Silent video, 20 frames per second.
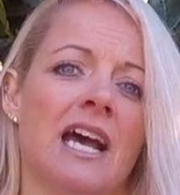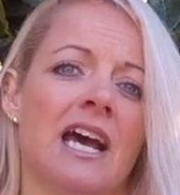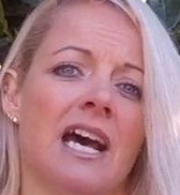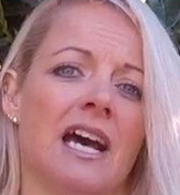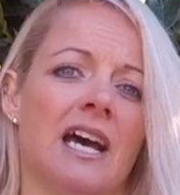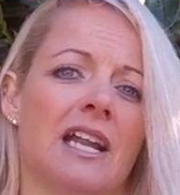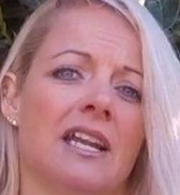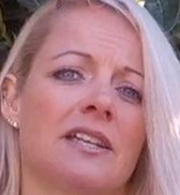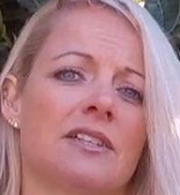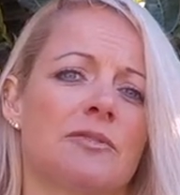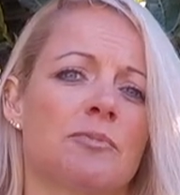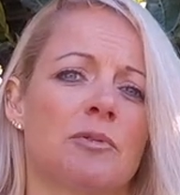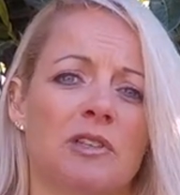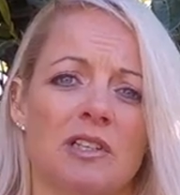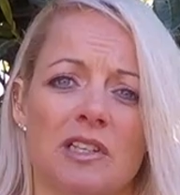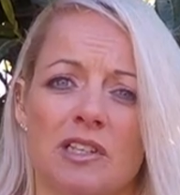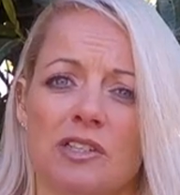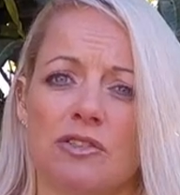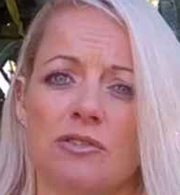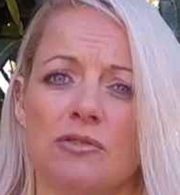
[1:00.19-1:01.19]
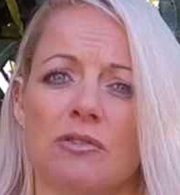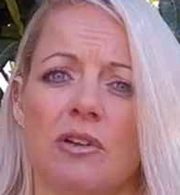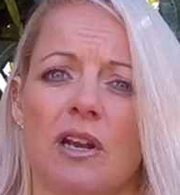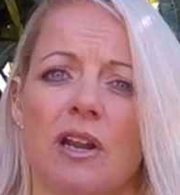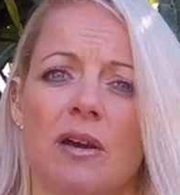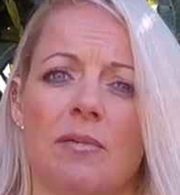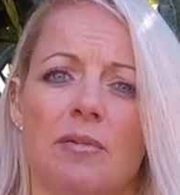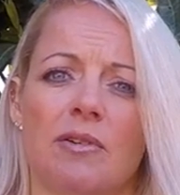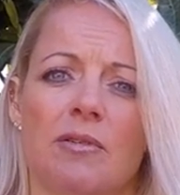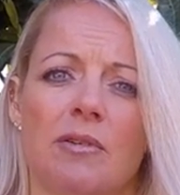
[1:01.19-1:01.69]
and within a two
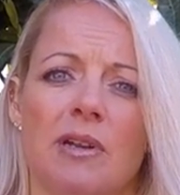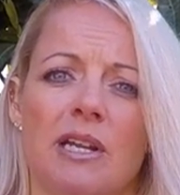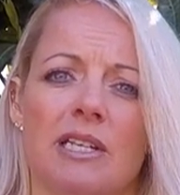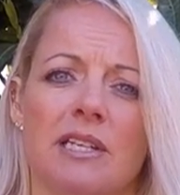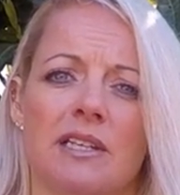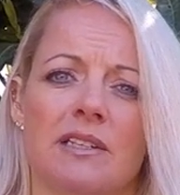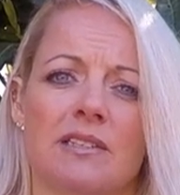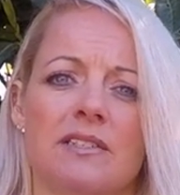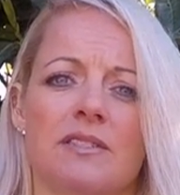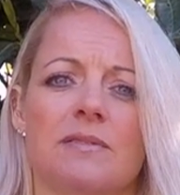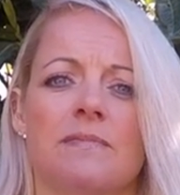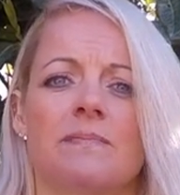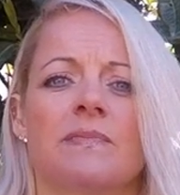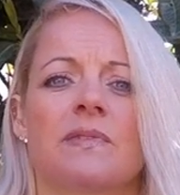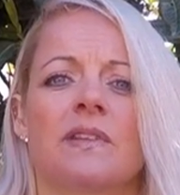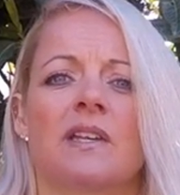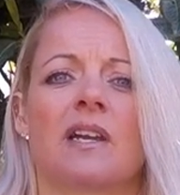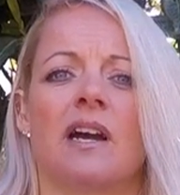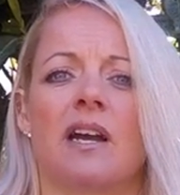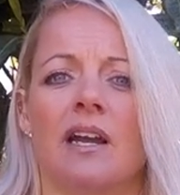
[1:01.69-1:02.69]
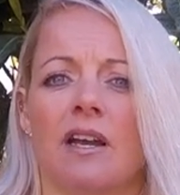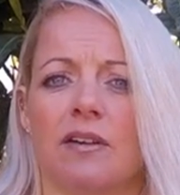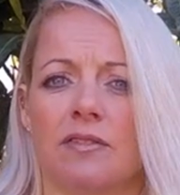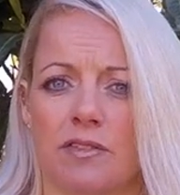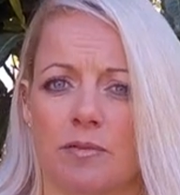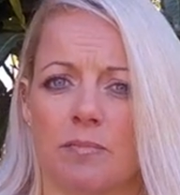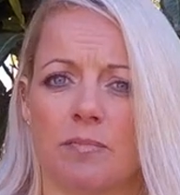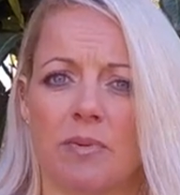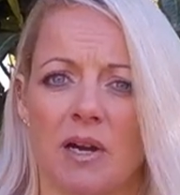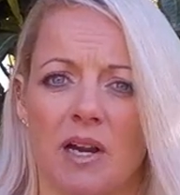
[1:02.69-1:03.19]
kilometre radius I have
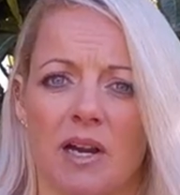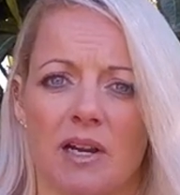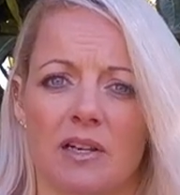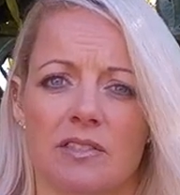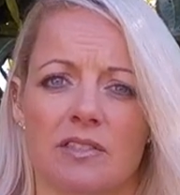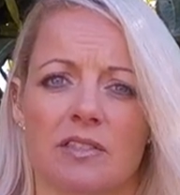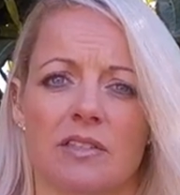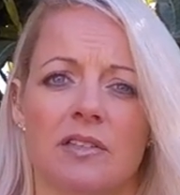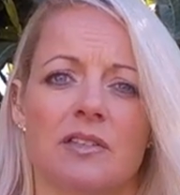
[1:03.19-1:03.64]
some parks.